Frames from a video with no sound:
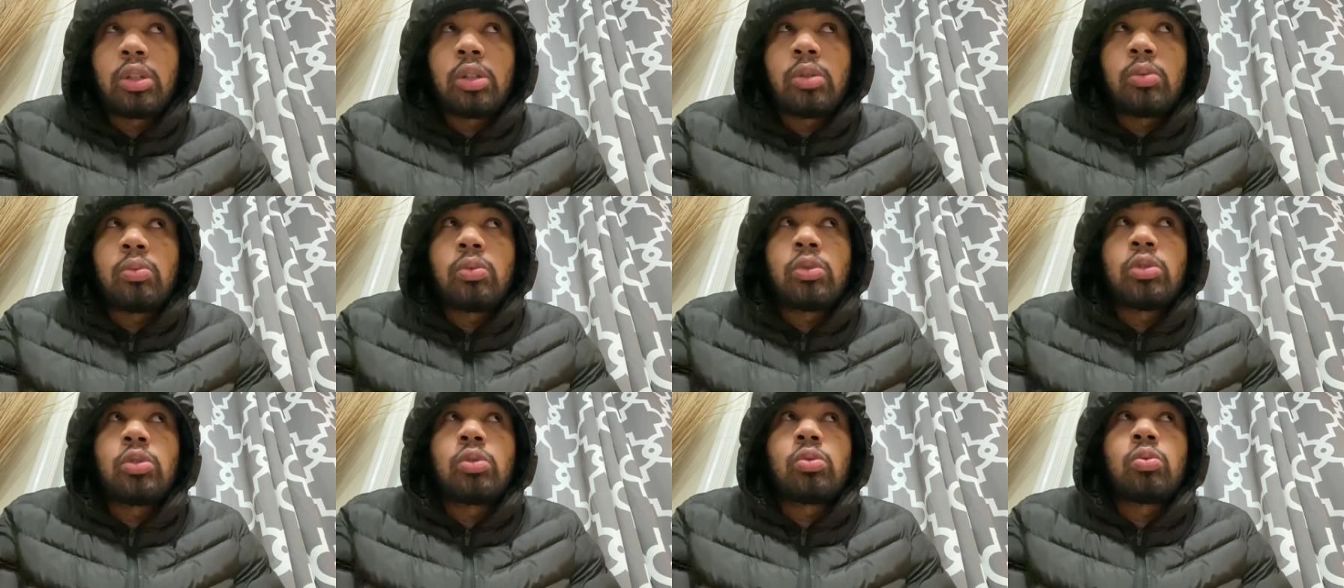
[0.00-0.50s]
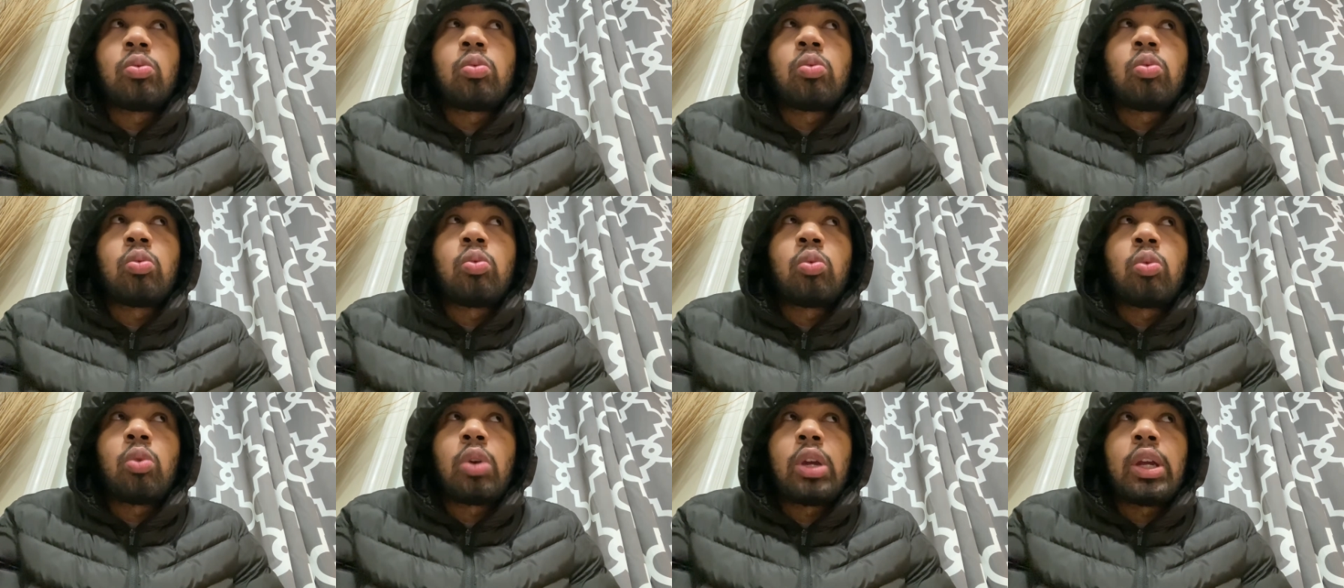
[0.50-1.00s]
He was
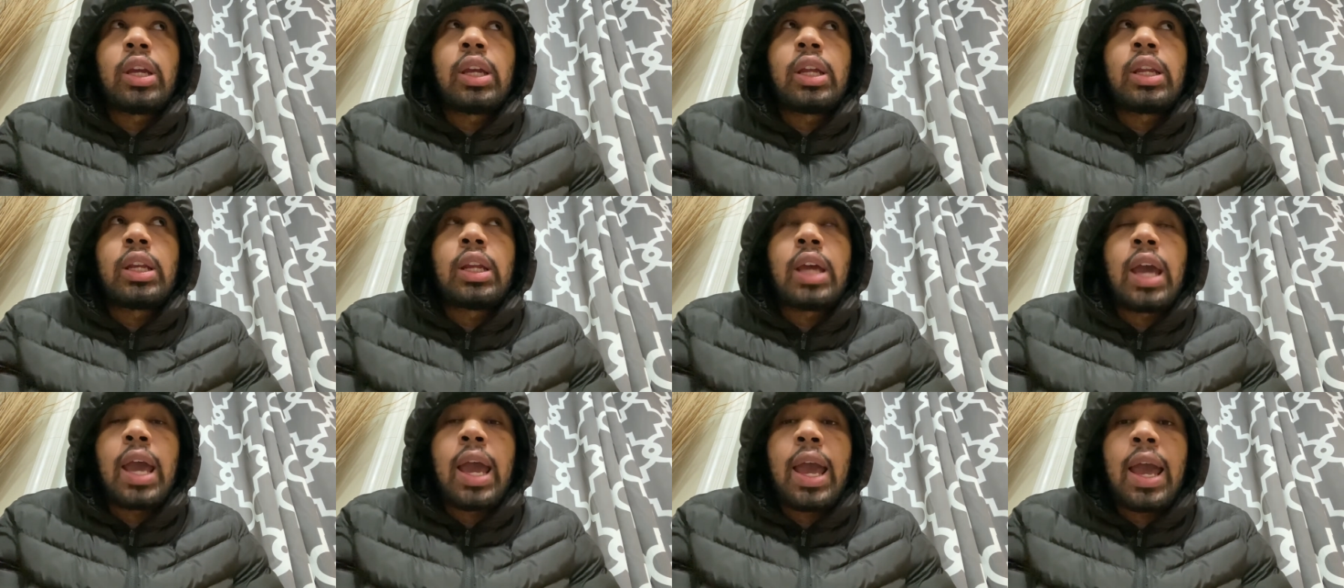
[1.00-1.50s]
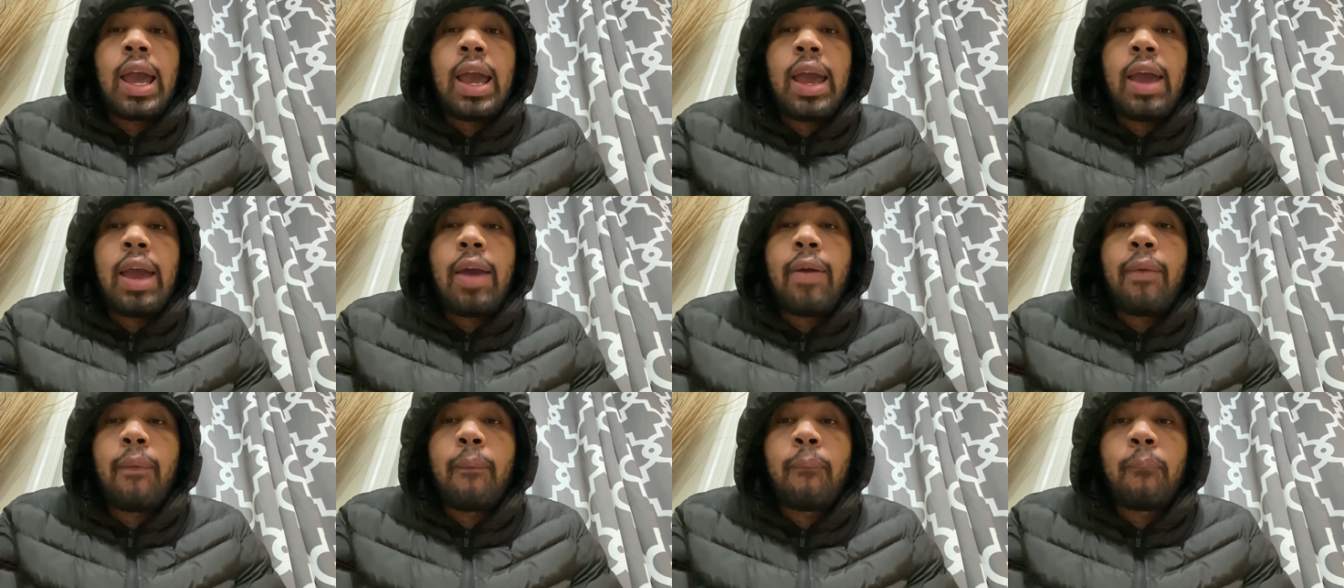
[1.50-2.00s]
red
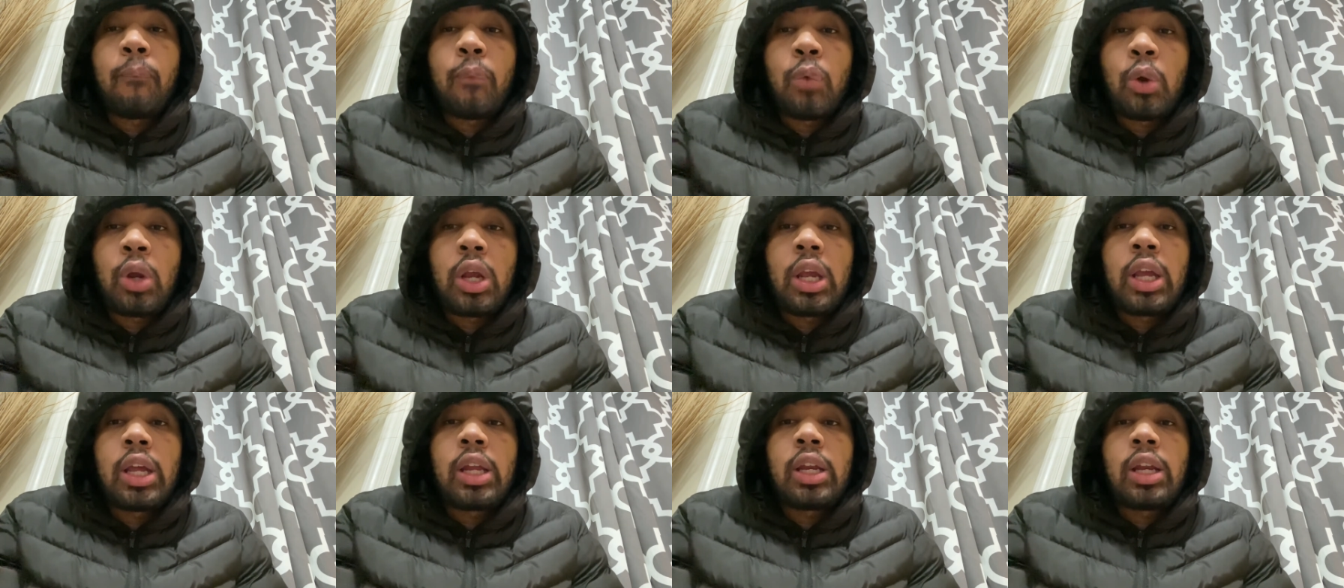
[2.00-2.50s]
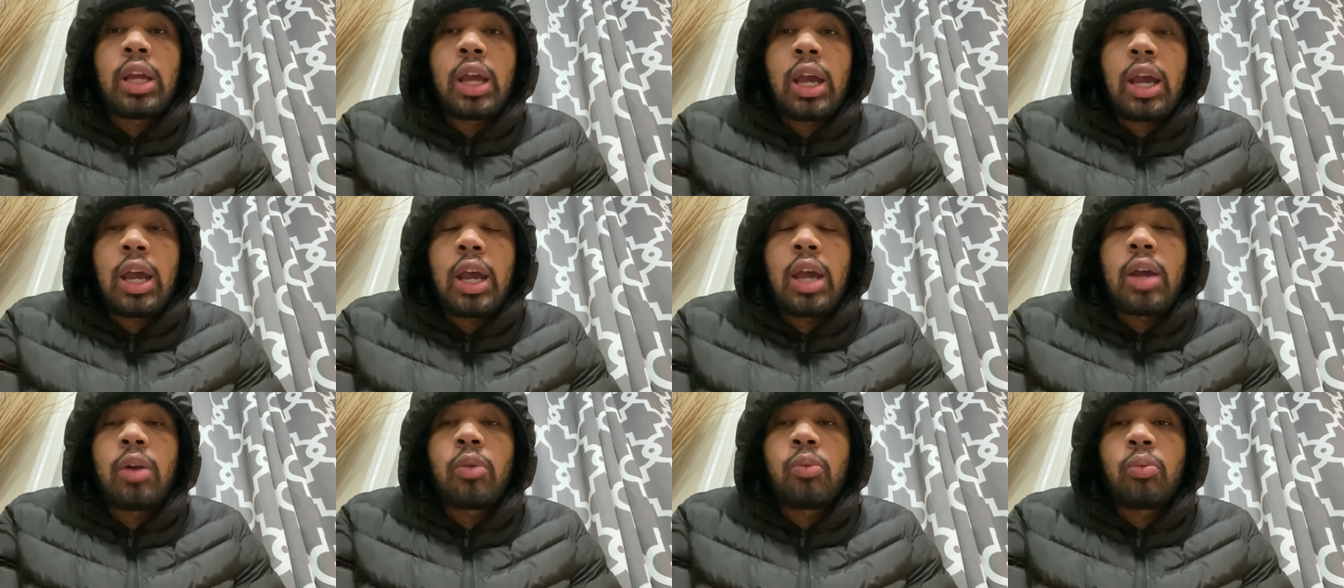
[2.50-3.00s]
hot, red
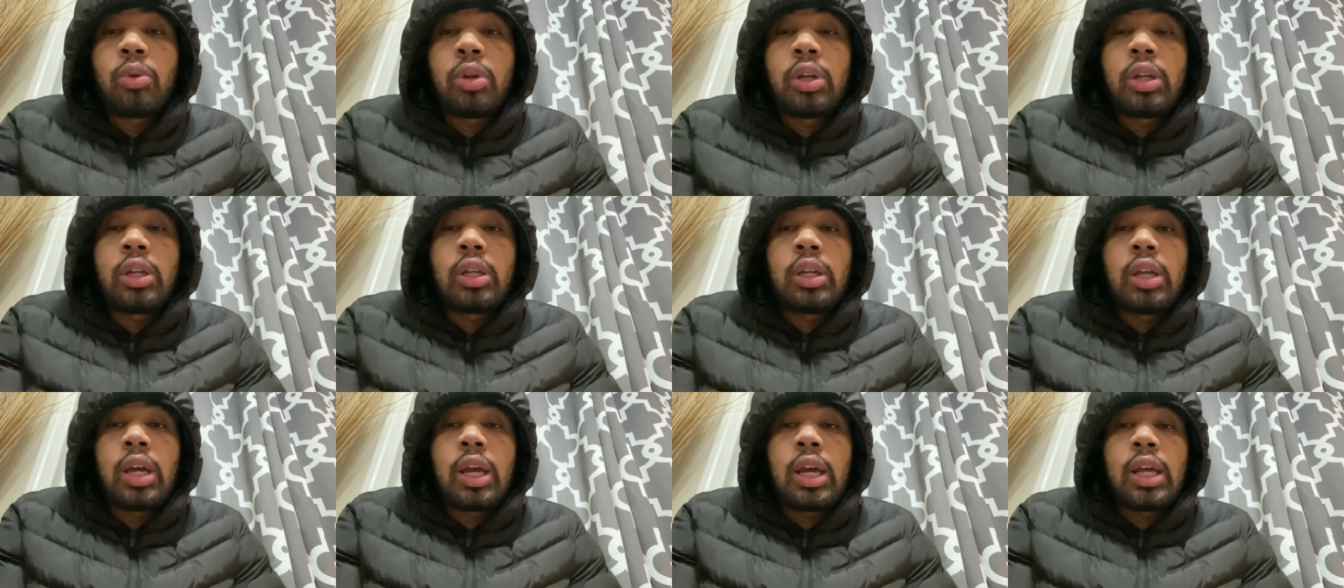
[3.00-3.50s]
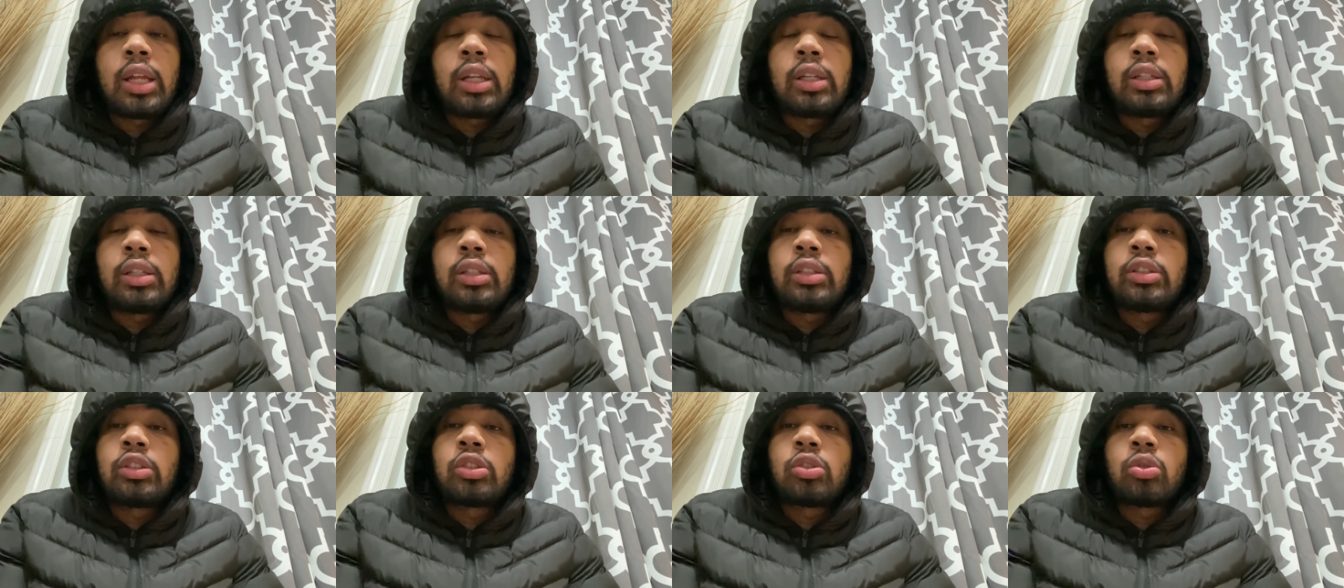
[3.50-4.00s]
hot, red hot.
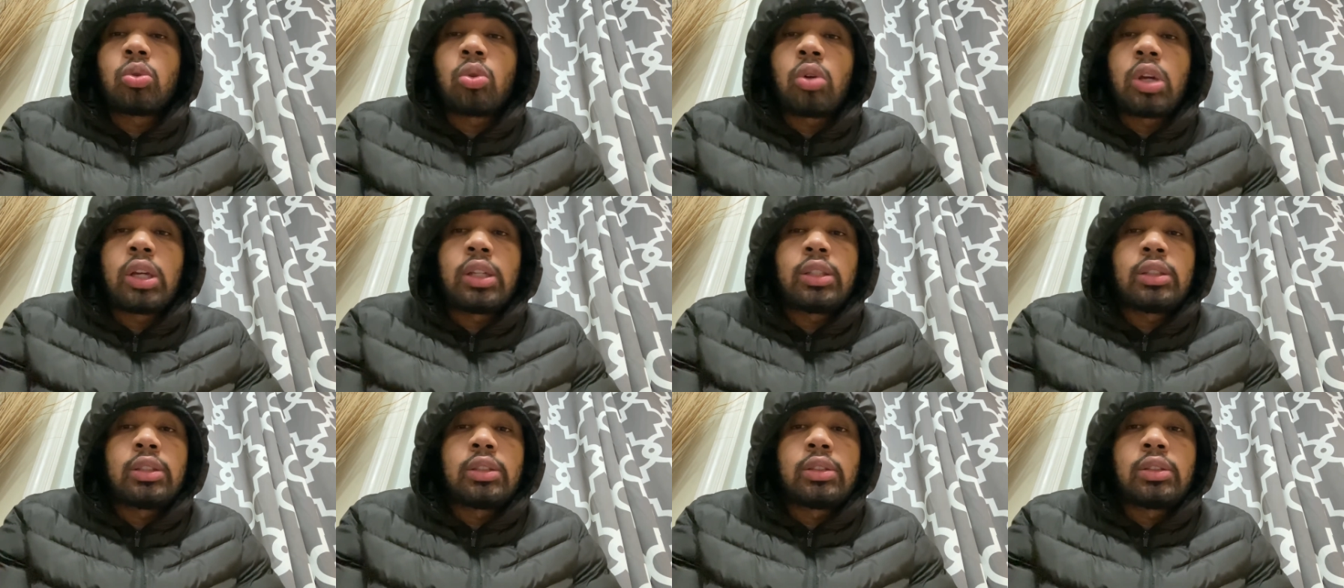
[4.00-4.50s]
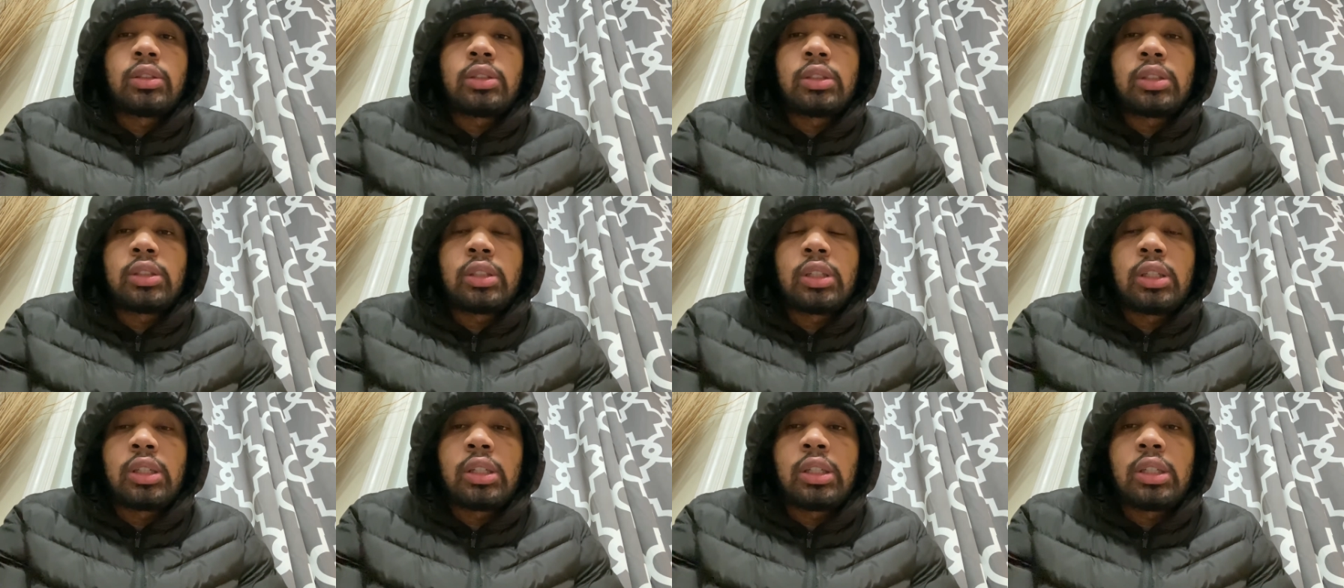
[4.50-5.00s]
It's great to
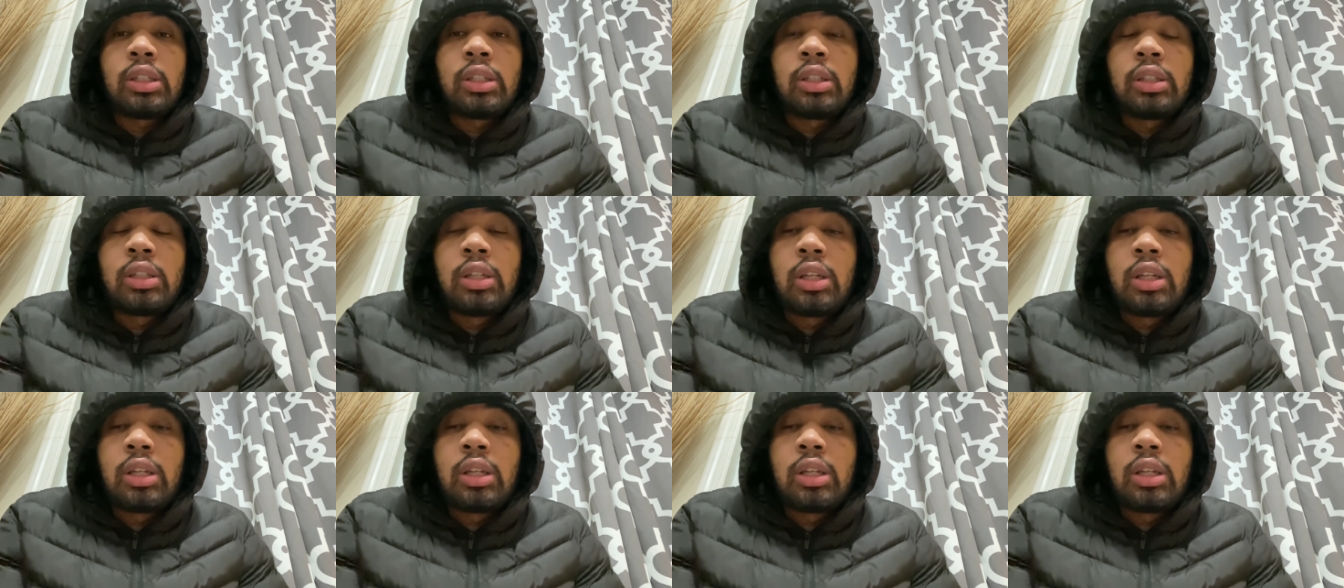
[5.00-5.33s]
see.